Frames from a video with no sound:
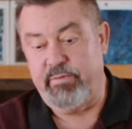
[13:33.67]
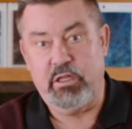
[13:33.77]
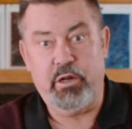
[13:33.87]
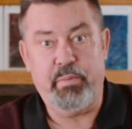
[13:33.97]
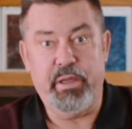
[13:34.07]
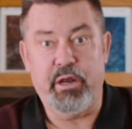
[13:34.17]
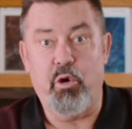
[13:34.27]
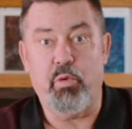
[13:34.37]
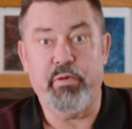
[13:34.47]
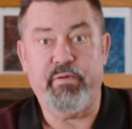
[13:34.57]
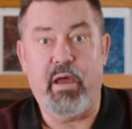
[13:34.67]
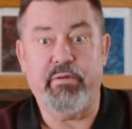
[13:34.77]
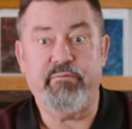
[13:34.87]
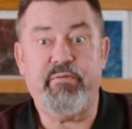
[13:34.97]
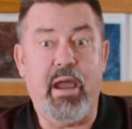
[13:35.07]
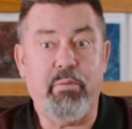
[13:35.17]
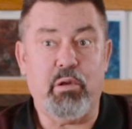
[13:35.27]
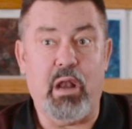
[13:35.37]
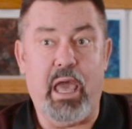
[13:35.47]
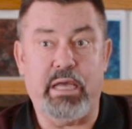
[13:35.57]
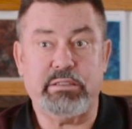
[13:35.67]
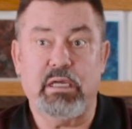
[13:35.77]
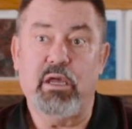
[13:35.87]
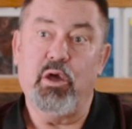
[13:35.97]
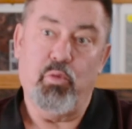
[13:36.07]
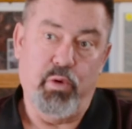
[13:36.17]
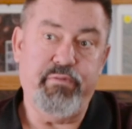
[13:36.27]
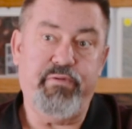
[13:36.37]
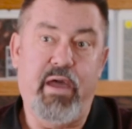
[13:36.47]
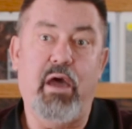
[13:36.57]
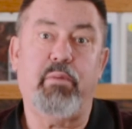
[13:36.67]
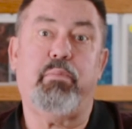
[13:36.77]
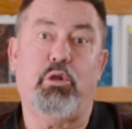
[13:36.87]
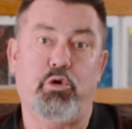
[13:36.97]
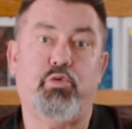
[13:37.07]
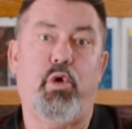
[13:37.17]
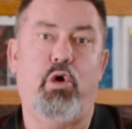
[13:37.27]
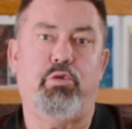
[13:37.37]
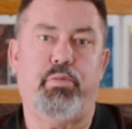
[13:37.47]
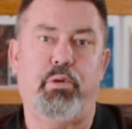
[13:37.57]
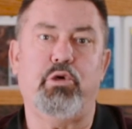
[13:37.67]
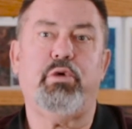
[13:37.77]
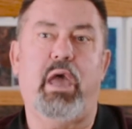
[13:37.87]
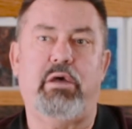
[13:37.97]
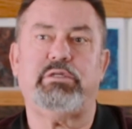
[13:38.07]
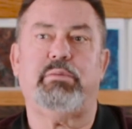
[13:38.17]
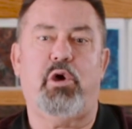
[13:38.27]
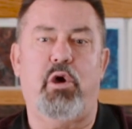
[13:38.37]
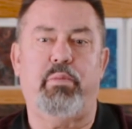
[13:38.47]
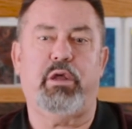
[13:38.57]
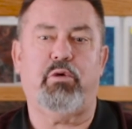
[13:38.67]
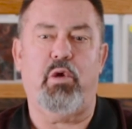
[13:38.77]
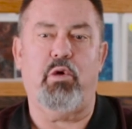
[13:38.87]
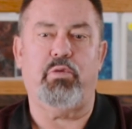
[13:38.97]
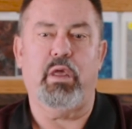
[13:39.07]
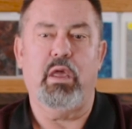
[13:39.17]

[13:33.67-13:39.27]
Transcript: every little pinhole we found in fiberglass, we found blue growth, blue calcium carbonate growth.